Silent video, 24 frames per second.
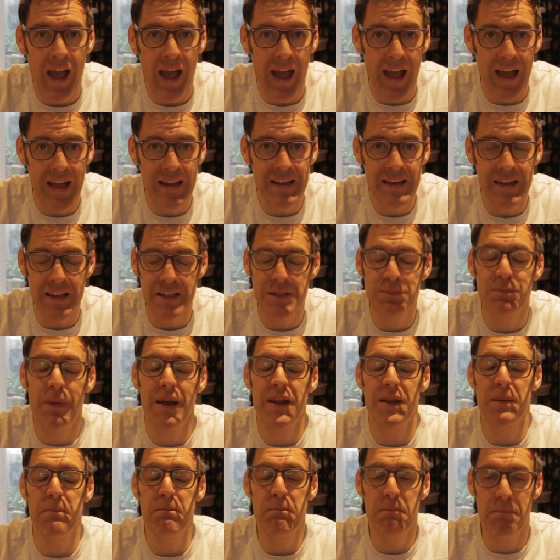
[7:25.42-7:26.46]
and it's
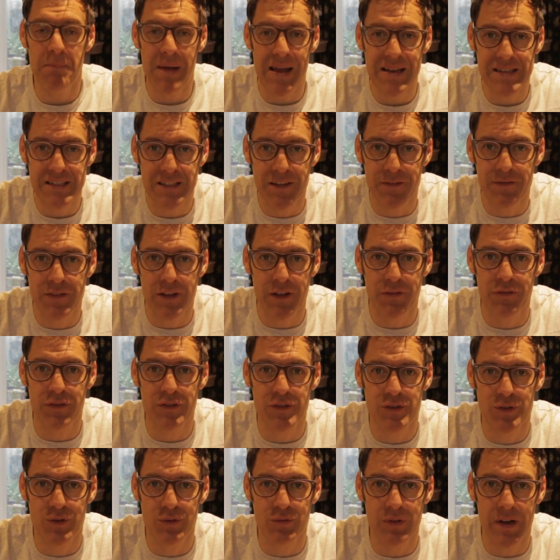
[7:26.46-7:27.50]
made a massive
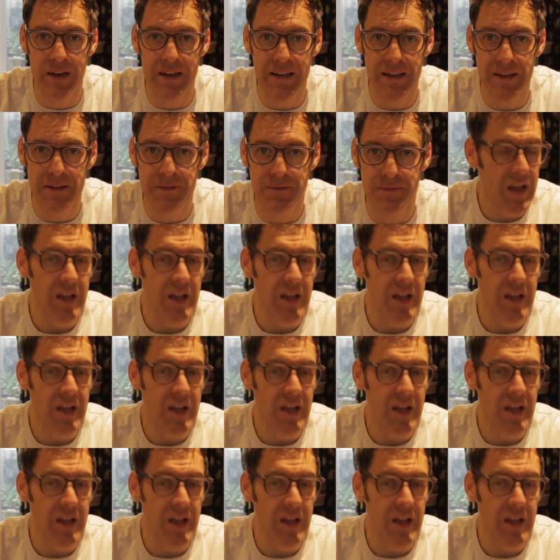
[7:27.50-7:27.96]
difference already.